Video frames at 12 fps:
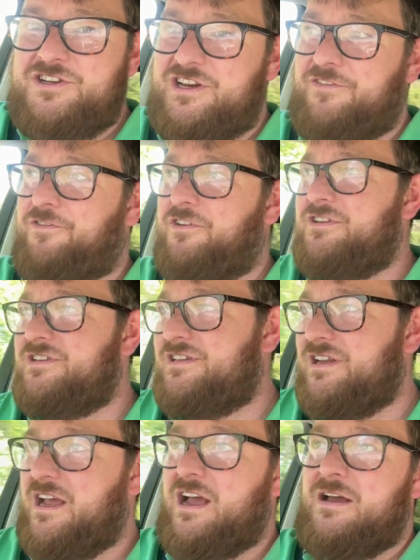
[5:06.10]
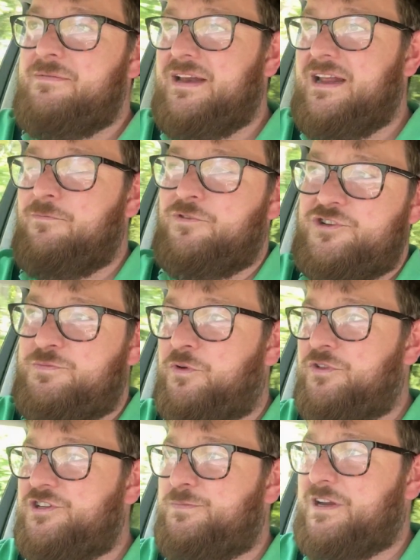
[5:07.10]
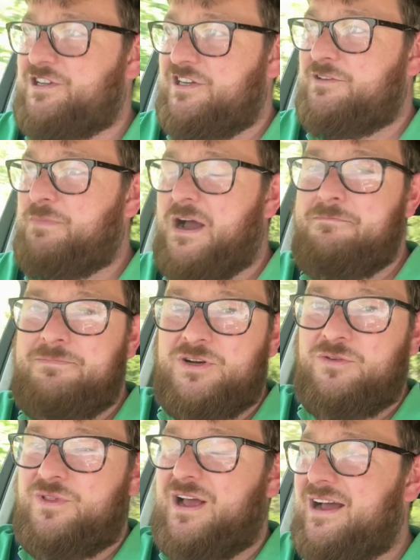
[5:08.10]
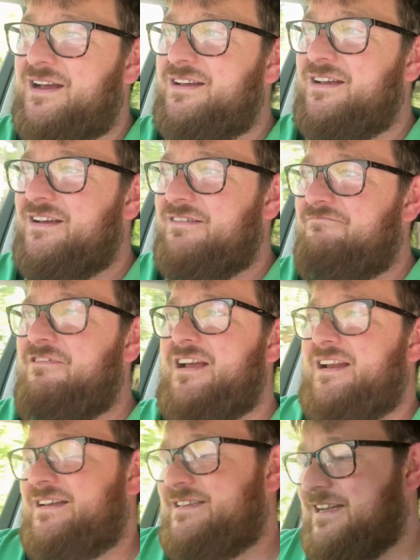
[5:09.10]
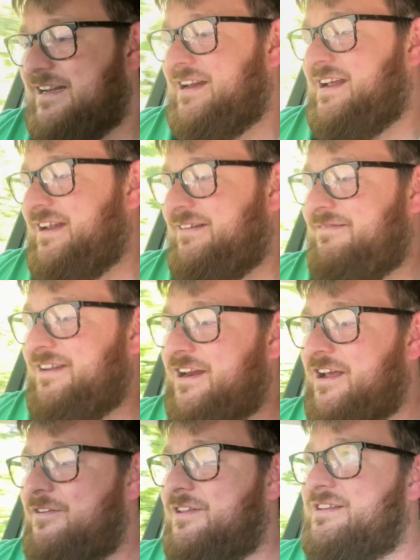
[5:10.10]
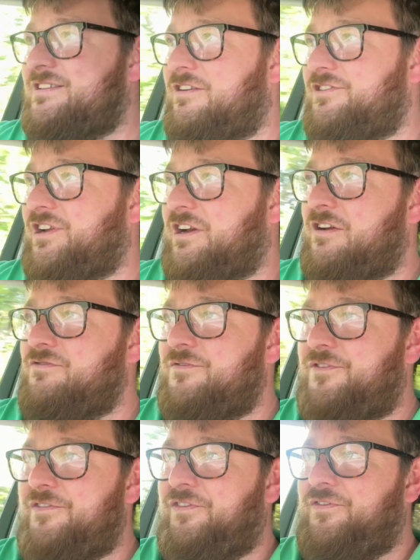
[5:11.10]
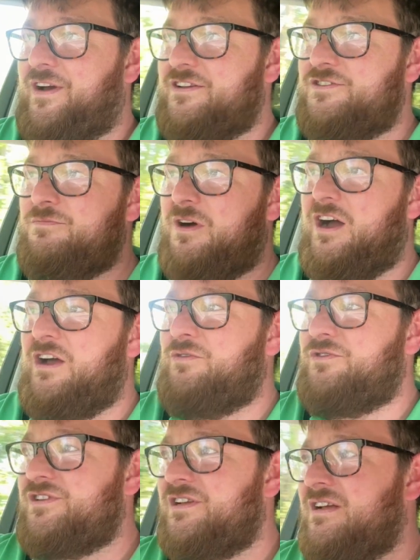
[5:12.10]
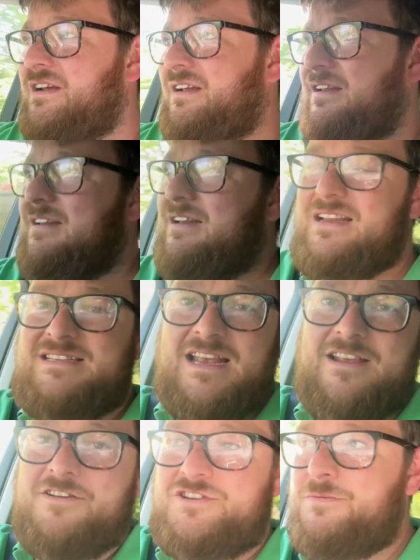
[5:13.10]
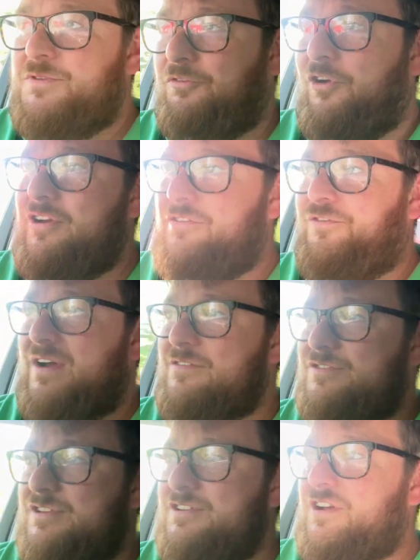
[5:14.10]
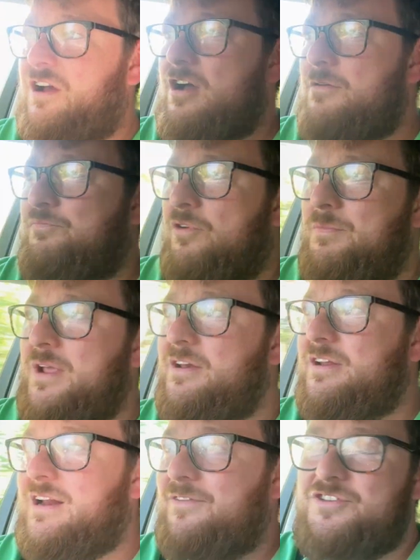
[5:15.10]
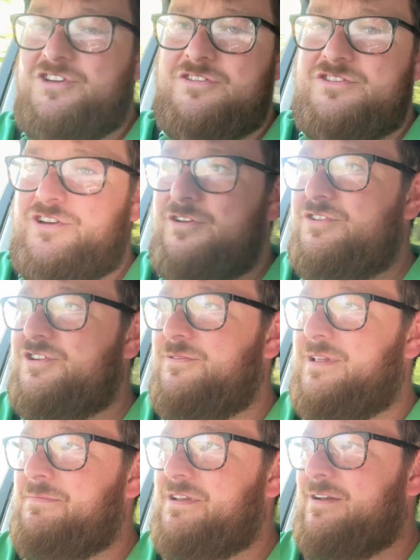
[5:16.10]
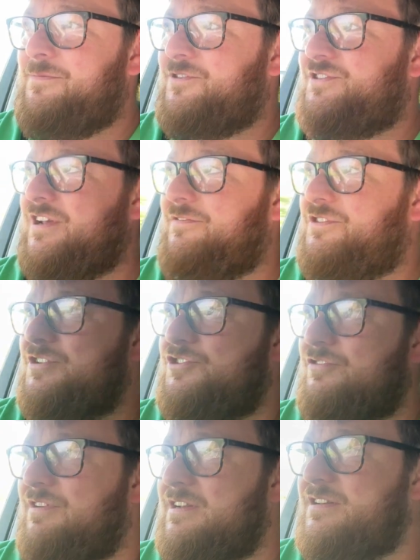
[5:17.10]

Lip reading: difference in it, and once you bought the specialist pump and all that, realistically, you know, this car's done 150,000 miles. Let's say it goes up to 300,000. I'm probably only going to have to do two of them gearbox services during its